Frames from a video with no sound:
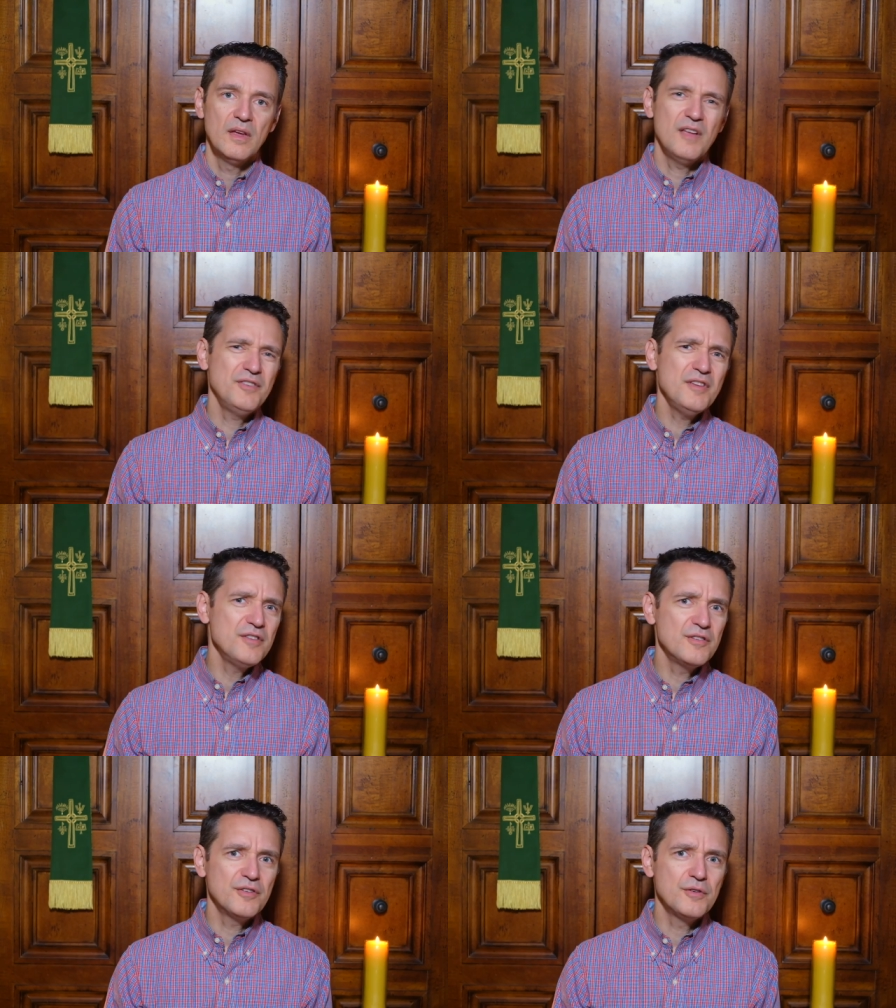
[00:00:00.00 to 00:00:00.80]
It's
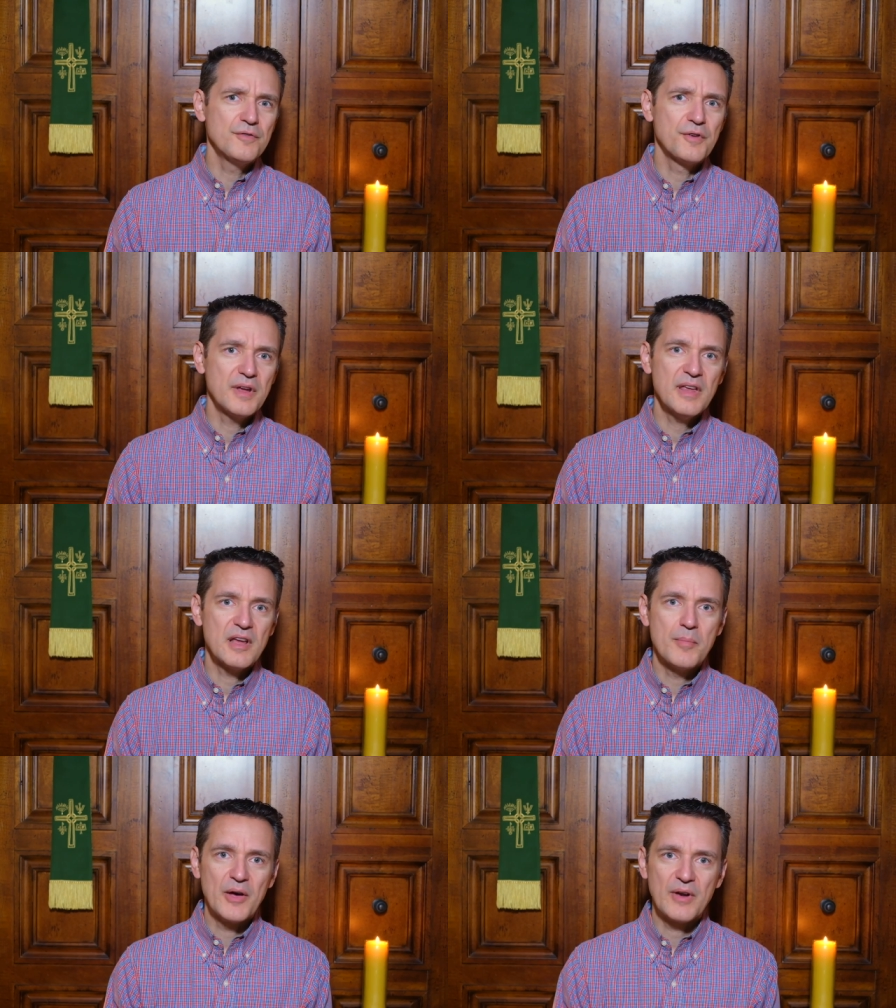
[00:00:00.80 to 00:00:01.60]
easy to forget
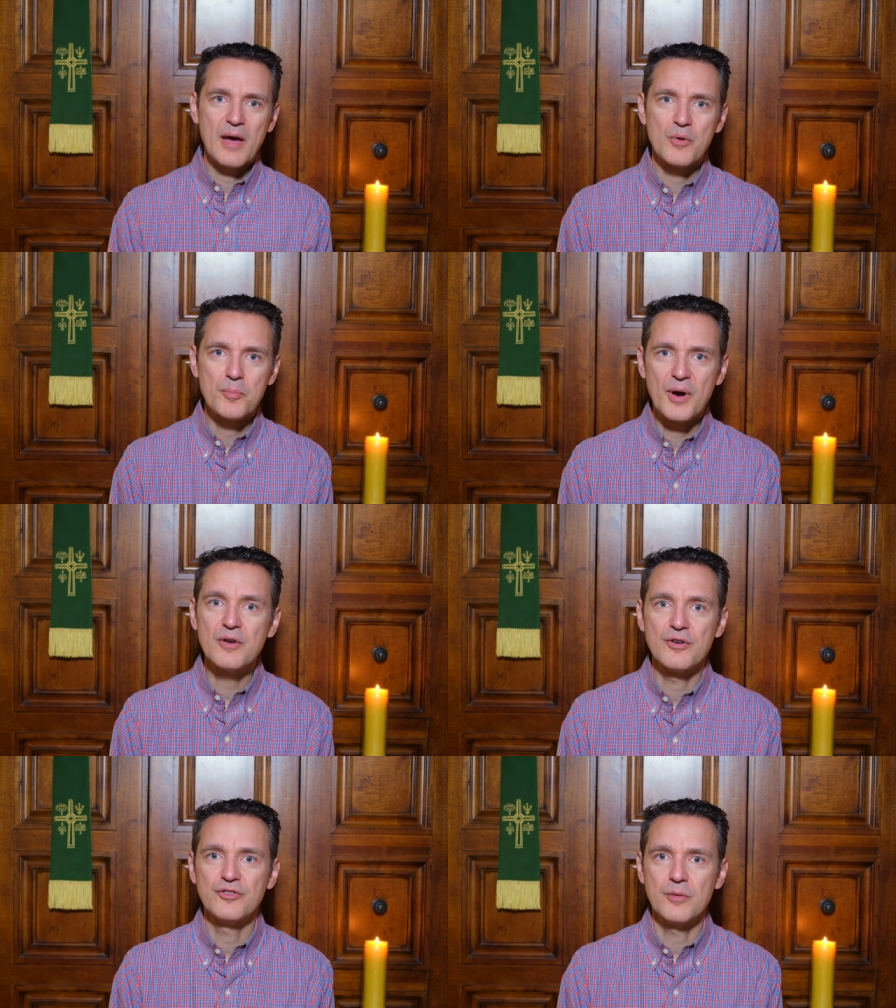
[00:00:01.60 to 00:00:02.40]
about our
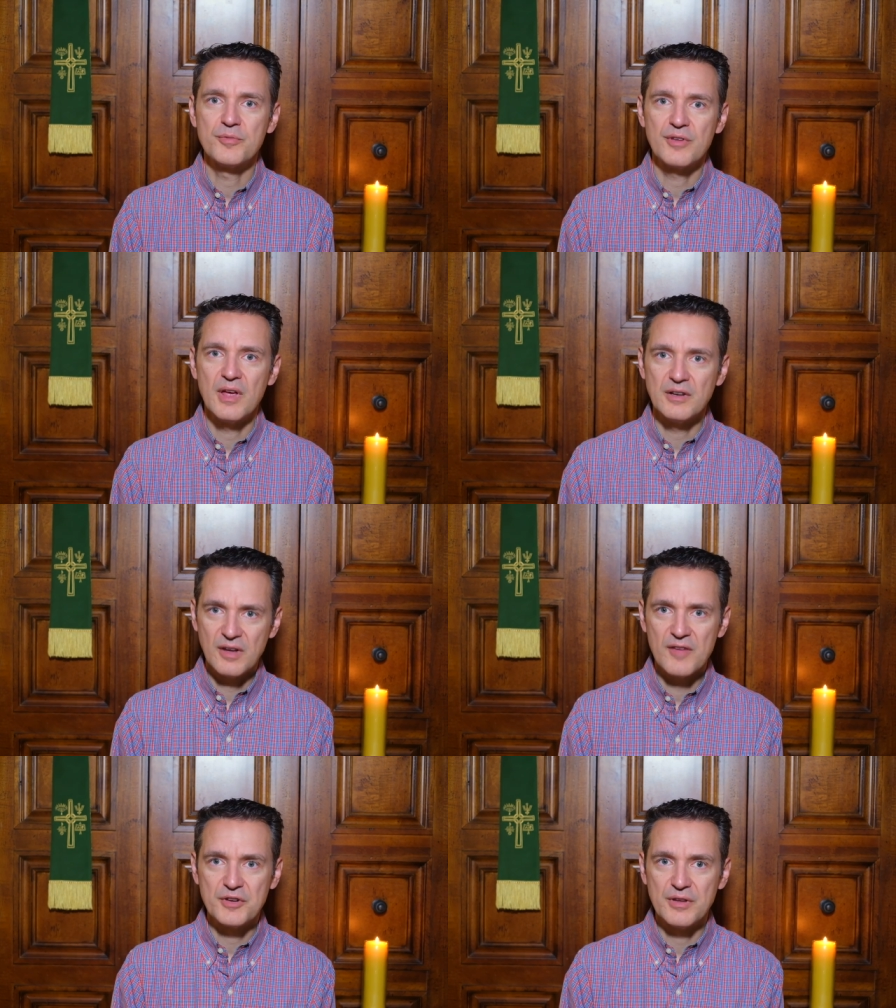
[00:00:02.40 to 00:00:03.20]
partnerships and
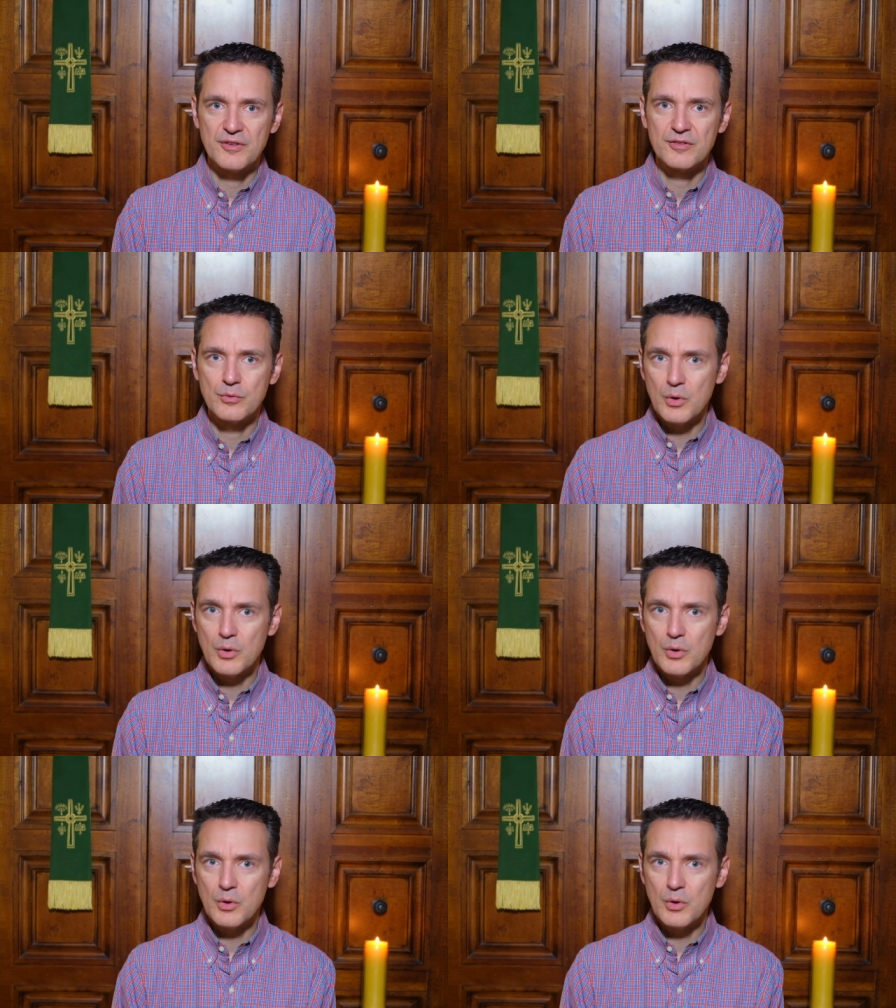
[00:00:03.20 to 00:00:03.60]
covenants